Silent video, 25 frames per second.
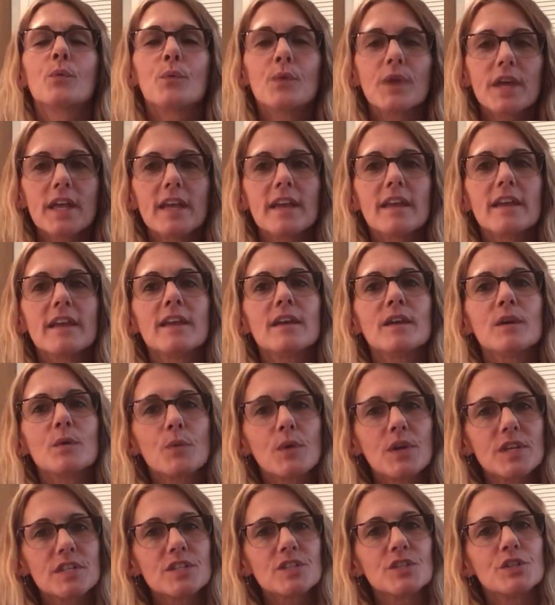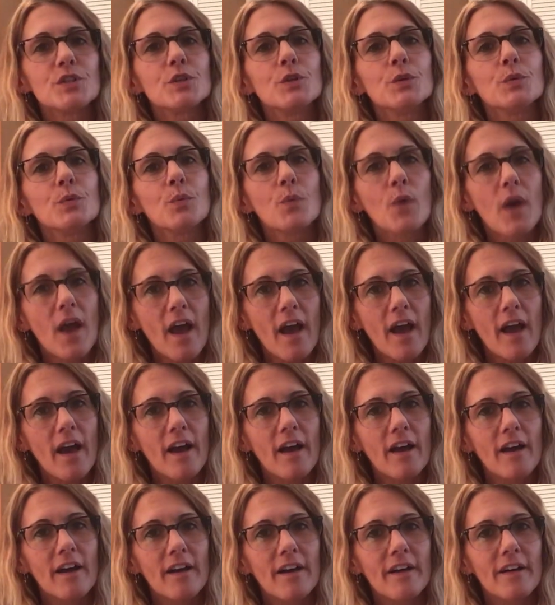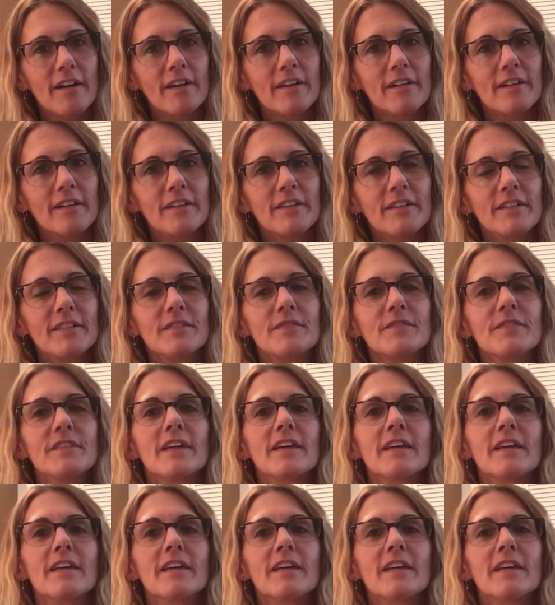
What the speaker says: We wish you well.